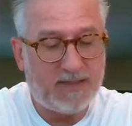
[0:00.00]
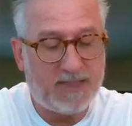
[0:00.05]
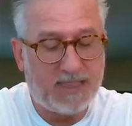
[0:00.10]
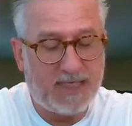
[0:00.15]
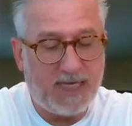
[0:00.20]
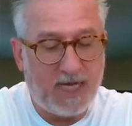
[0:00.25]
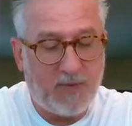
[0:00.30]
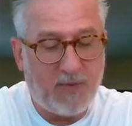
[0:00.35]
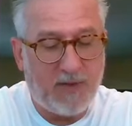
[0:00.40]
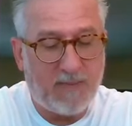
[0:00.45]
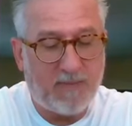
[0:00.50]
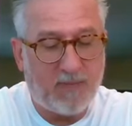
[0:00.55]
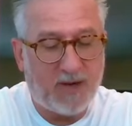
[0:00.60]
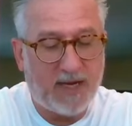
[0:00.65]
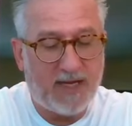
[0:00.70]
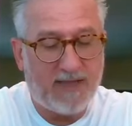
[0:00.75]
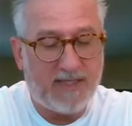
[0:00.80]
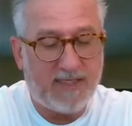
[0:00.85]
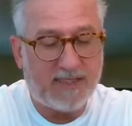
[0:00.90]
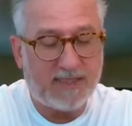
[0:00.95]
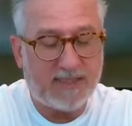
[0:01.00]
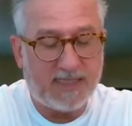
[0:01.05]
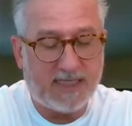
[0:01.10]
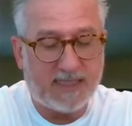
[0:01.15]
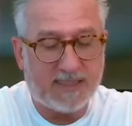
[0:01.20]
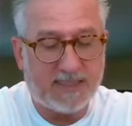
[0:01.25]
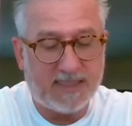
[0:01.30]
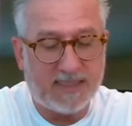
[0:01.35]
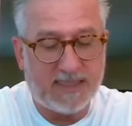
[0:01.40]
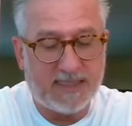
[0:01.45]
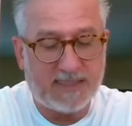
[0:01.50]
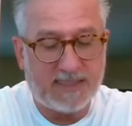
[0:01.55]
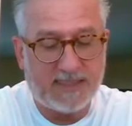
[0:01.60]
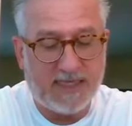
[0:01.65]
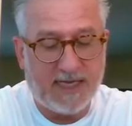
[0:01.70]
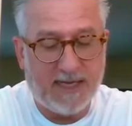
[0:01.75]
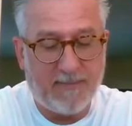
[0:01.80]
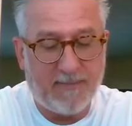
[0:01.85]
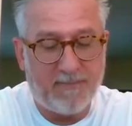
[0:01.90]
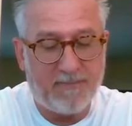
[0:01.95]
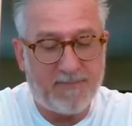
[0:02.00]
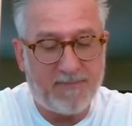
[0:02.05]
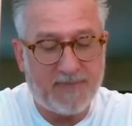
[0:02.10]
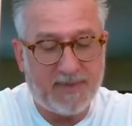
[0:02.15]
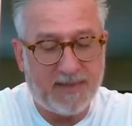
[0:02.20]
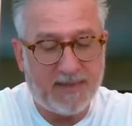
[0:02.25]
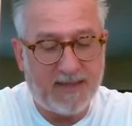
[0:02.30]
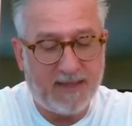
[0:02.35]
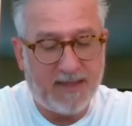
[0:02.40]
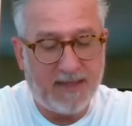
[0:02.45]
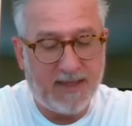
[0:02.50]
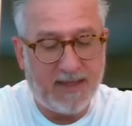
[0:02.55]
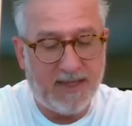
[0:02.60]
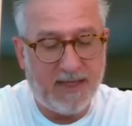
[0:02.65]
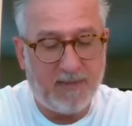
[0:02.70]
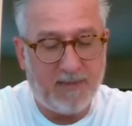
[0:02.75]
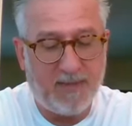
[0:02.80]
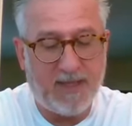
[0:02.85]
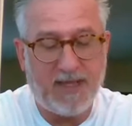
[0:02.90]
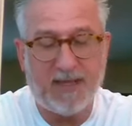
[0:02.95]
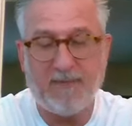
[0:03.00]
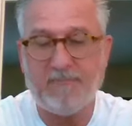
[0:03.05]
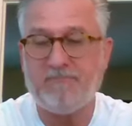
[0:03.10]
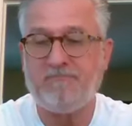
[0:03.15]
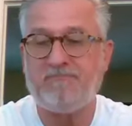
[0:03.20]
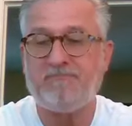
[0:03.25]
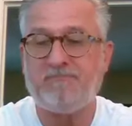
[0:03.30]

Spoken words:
Today we pray these things in his name. Amen.